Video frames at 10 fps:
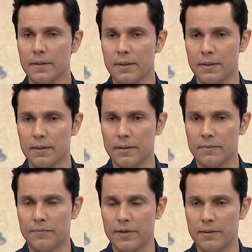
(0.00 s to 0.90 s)
a
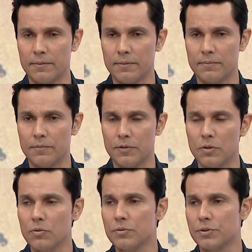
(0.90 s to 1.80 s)
very
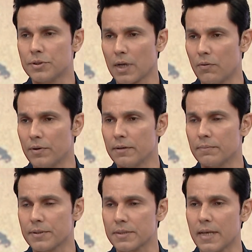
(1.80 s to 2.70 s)
huge,
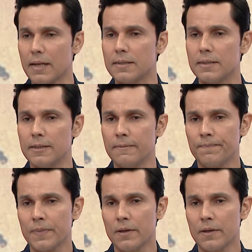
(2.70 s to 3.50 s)
towering personality